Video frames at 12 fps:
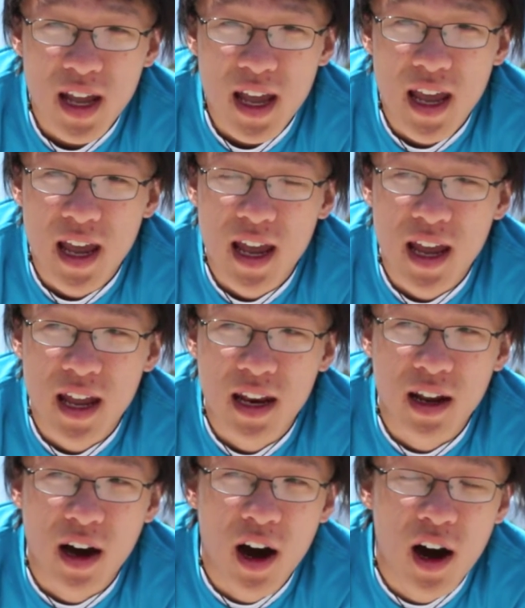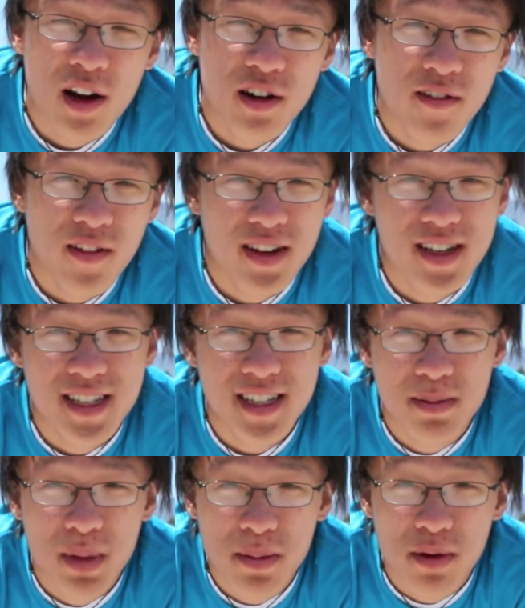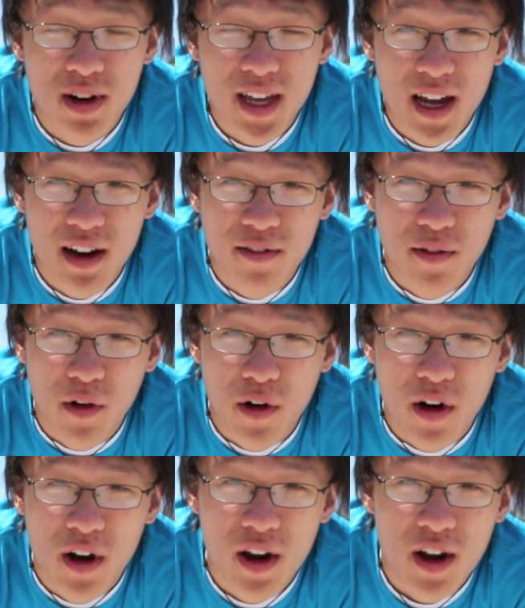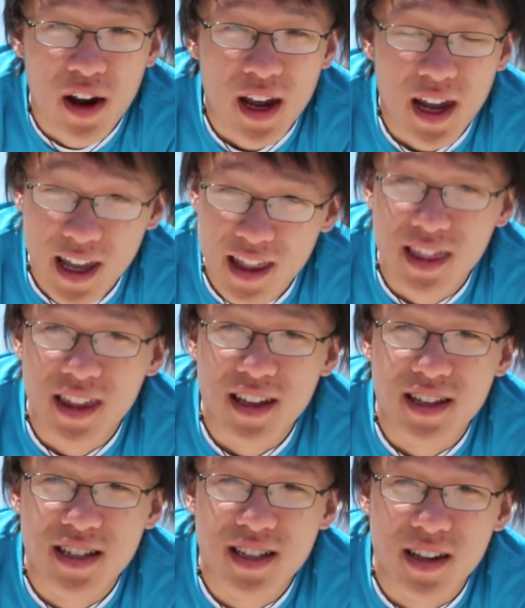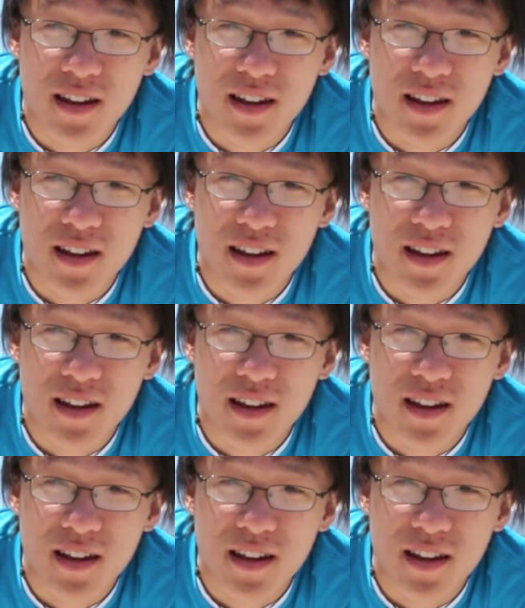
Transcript: and 156 people accounted for in this